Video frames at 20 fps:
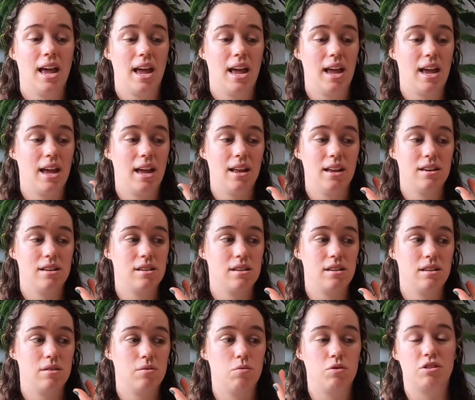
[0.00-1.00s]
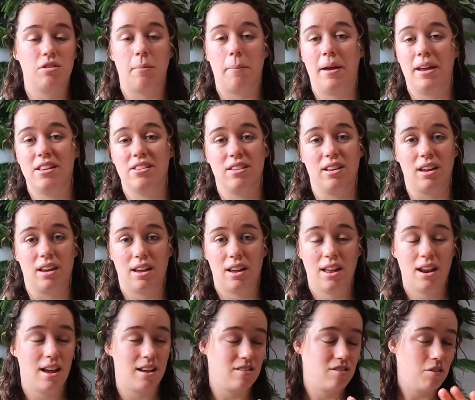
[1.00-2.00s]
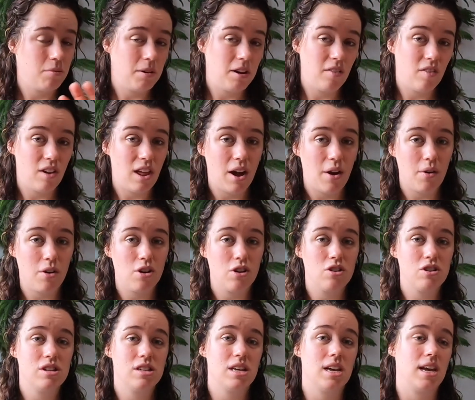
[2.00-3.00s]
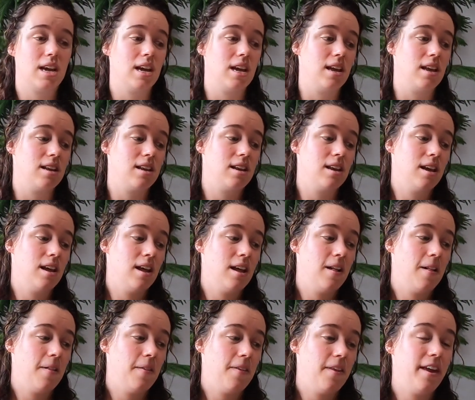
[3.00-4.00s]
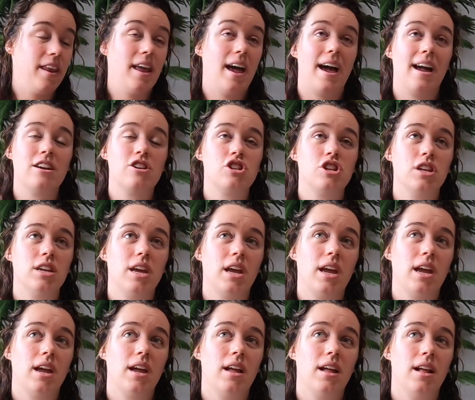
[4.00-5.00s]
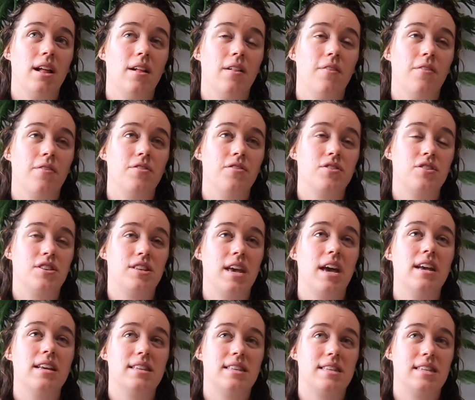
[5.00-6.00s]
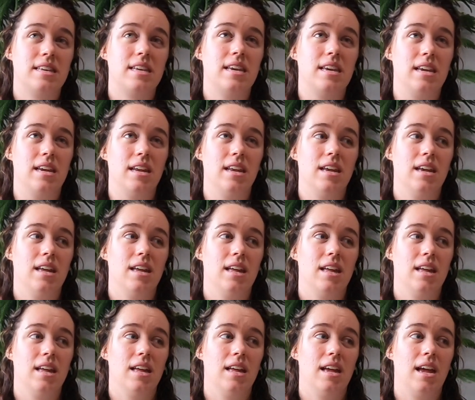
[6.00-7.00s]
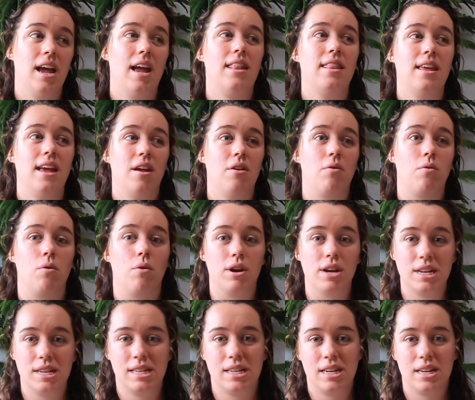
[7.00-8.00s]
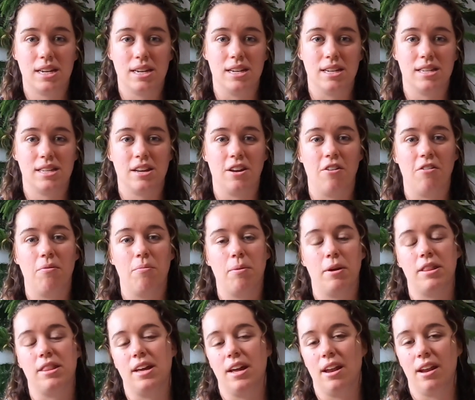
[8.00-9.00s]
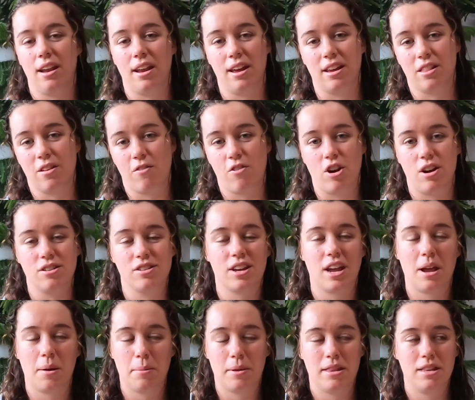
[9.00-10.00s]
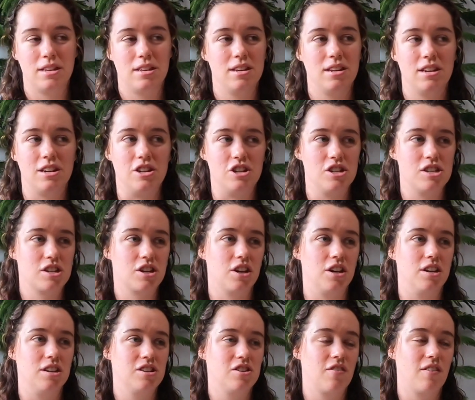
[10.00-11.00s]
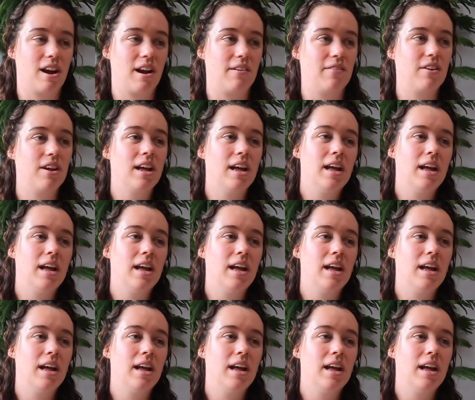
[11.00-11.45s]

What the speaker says: it was amazing. It had so many flowers. It actually set seed and then reseeded itself, but then like the frost came and it just couldn't survive.